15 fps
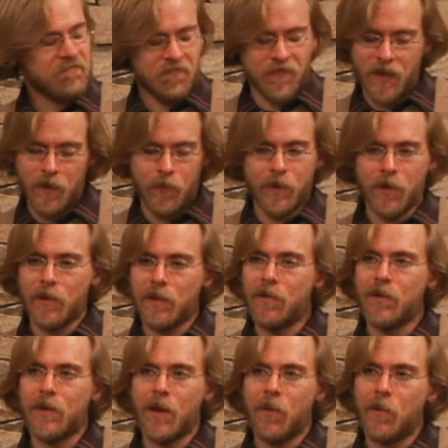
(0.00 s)
no, we don't live
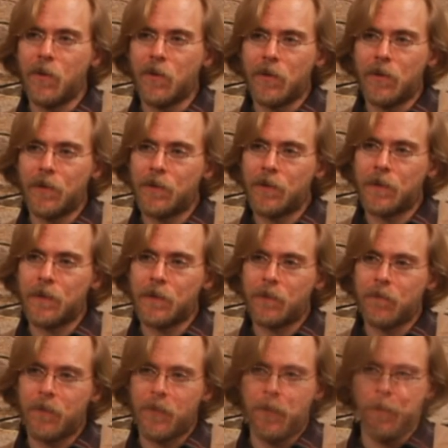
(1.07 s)
in that world,
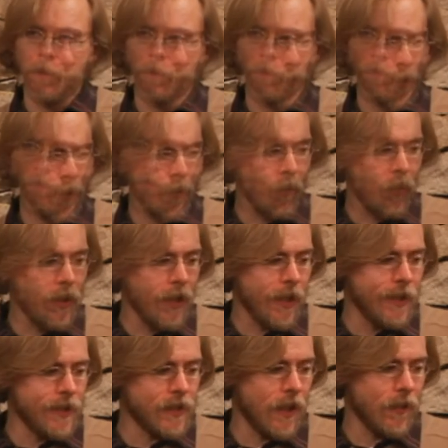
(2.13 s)
But
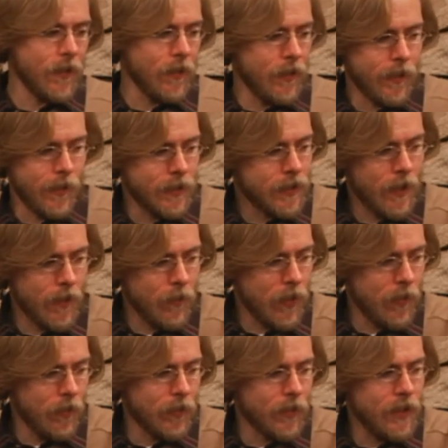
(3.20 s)
it's not that
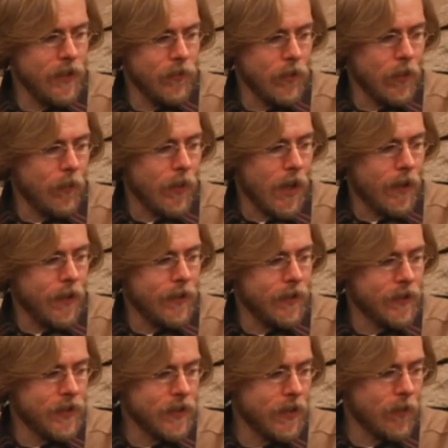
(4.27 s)
people are evil about it.
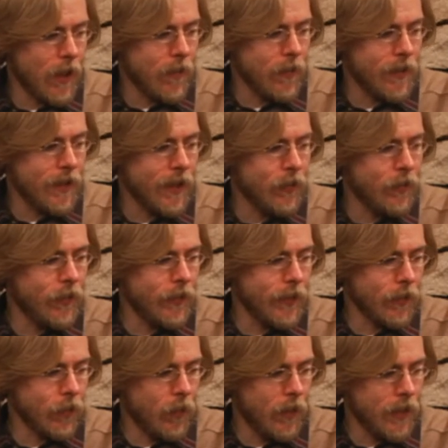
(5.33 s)
It's just that
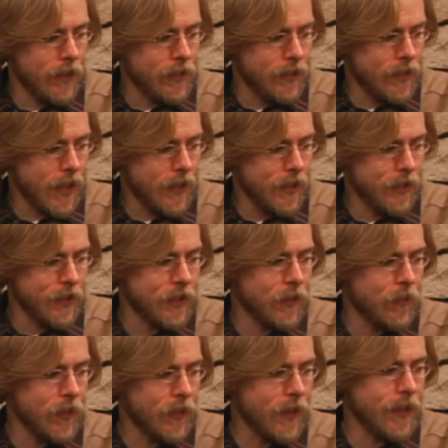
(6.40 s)
they're well intentioned,
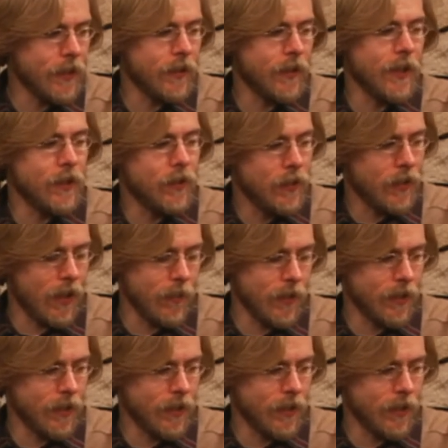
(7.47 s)
but they do.